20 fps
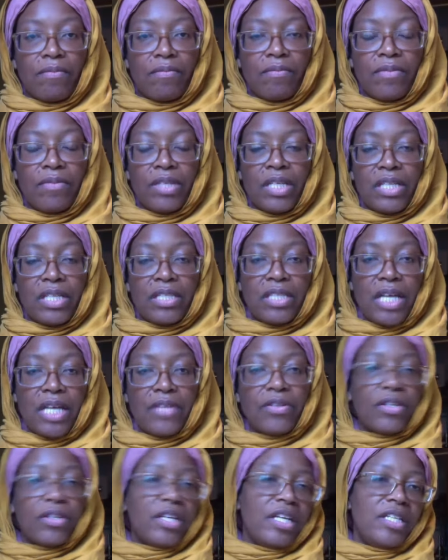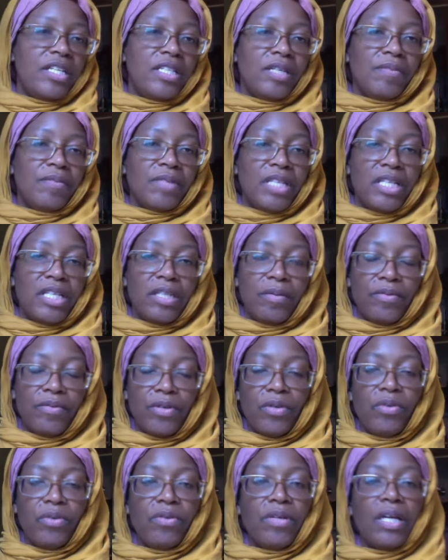the southern kingdom, the kingdom of
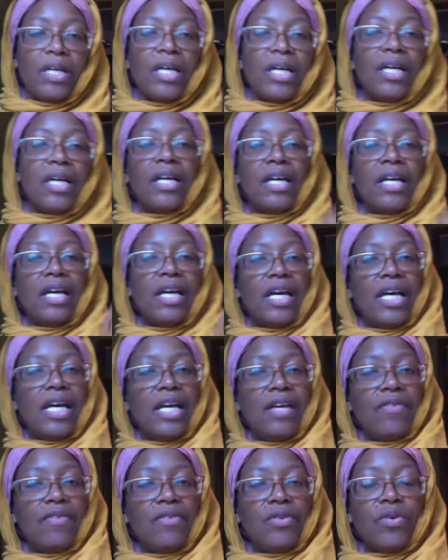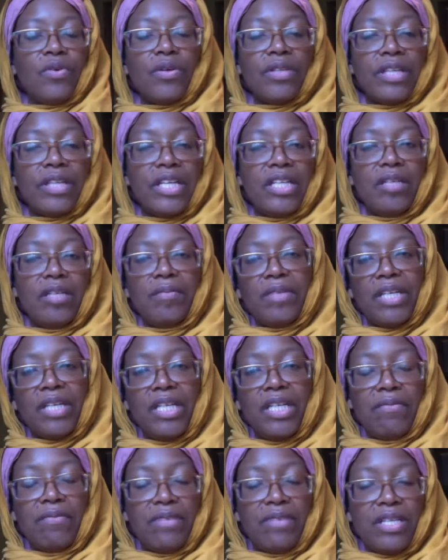Yehuda, and the northern kingdom, the
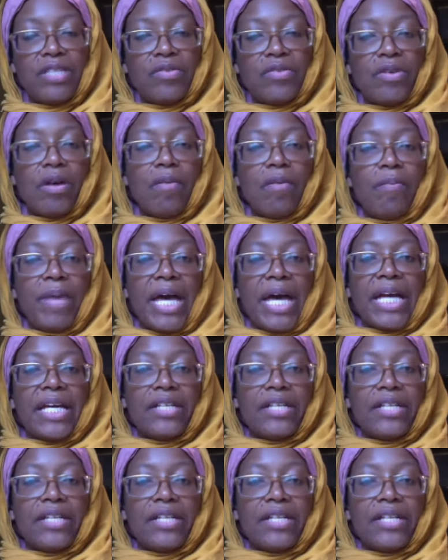kingdom of Israel, back